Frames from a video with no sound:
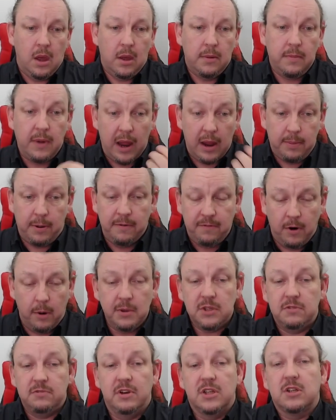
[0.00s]
Now,
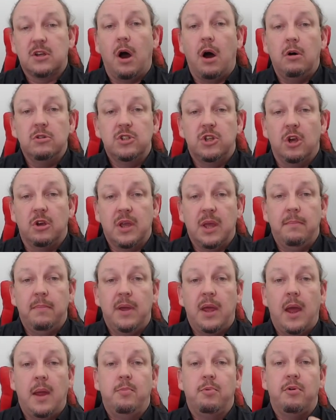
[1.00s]
performance risk also can
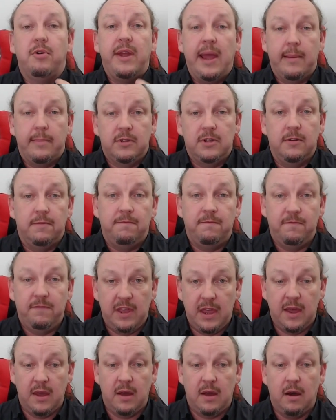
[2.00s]
be a preemptive
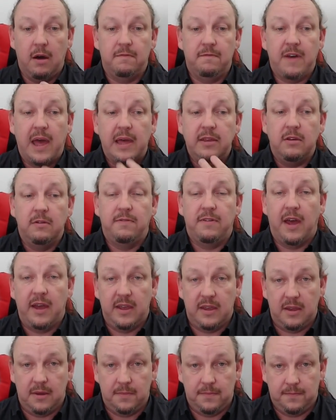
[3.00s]
fear of value
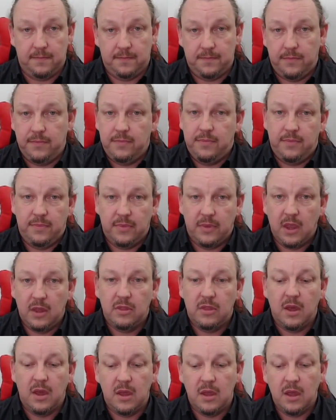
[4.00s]
failure.
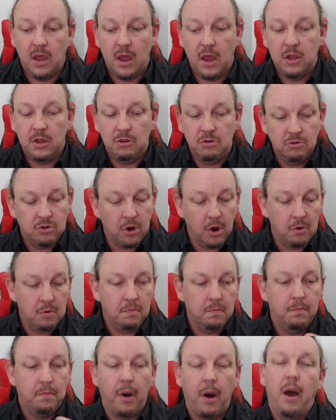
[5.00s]
That you
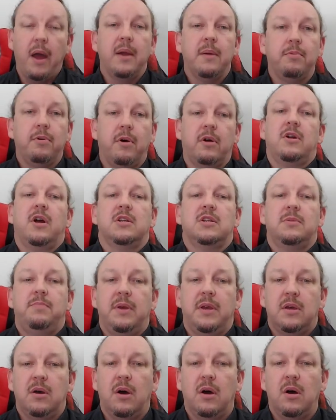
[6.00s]
don't buy a product
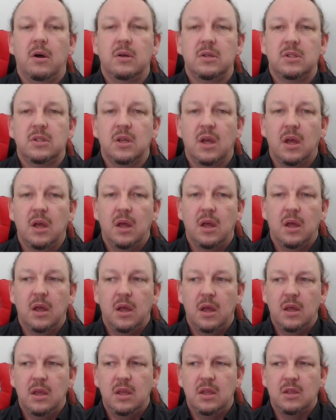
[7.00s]
because
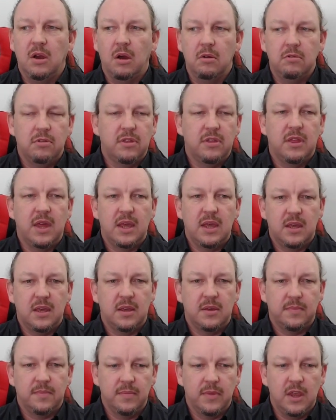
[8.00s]
you don't
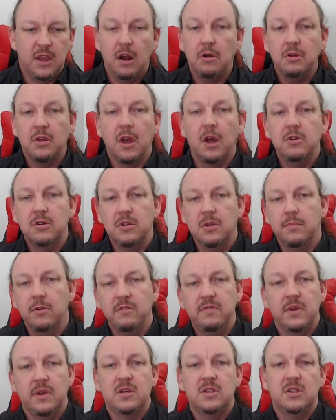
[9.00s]
think, you don't go to the
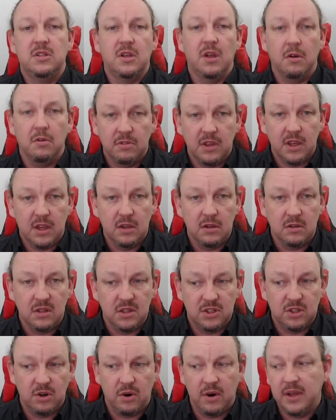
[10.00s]
movie because you don't think you'll
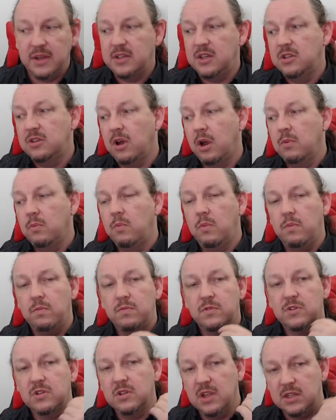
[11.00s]
enjoy it. You don't
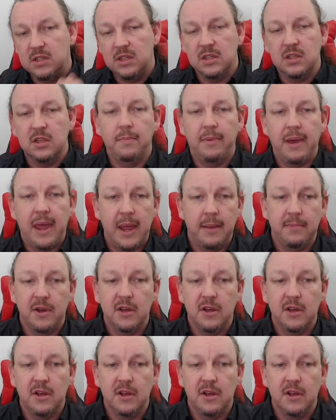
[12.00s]
listen to the band